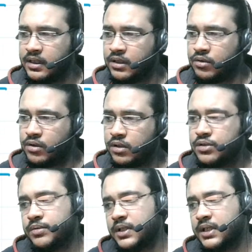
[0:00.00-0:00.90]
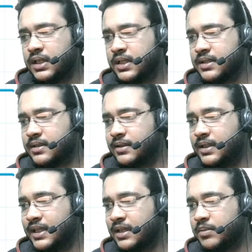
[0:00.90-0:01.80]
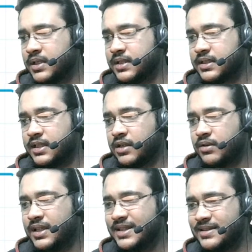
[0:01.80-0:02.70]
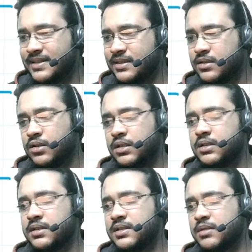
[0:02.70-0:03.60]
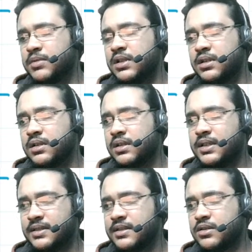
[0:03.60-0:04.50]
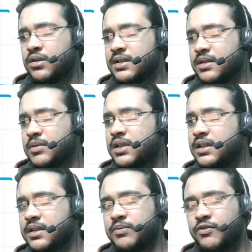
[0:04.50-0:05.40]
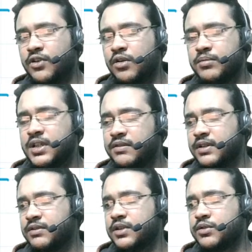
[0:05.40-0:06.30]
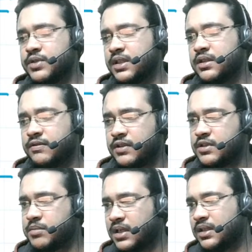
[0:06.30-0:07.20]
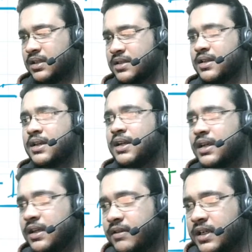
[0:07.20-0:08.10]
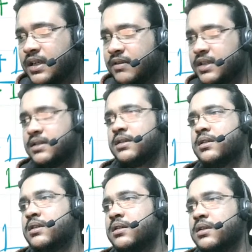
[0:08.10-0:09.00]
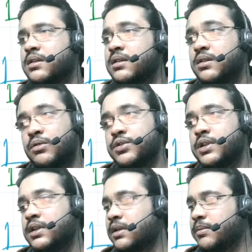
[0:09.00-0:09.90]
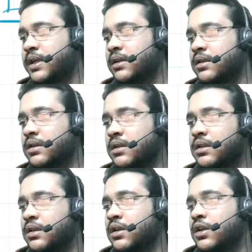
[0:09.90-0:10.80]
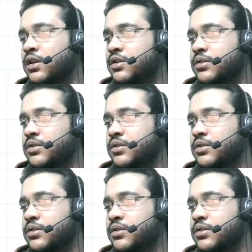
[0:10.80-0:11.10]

could also be written as 30n plus 16. Now, is this not similarly the form that we were using in the first part, that is dividend, divisor, quotient, remainder? So